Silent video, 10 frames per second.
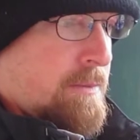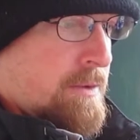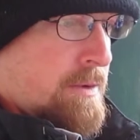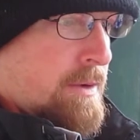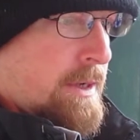
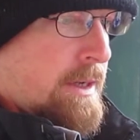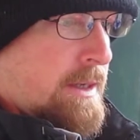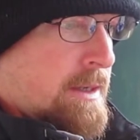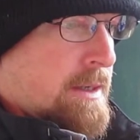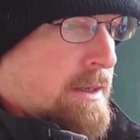so I
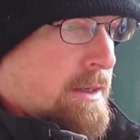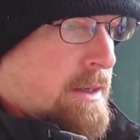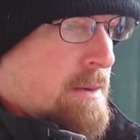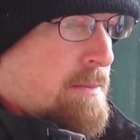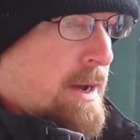need to
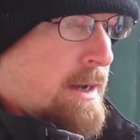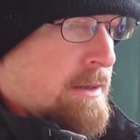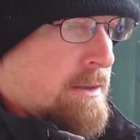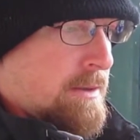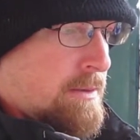get
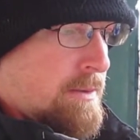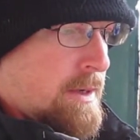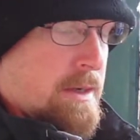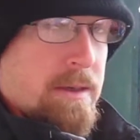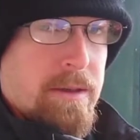back to
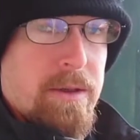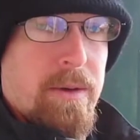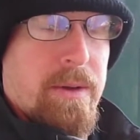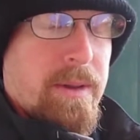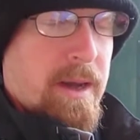uh,
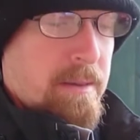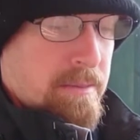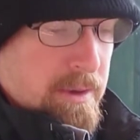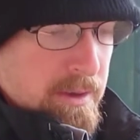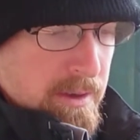doing that
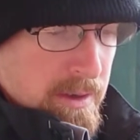but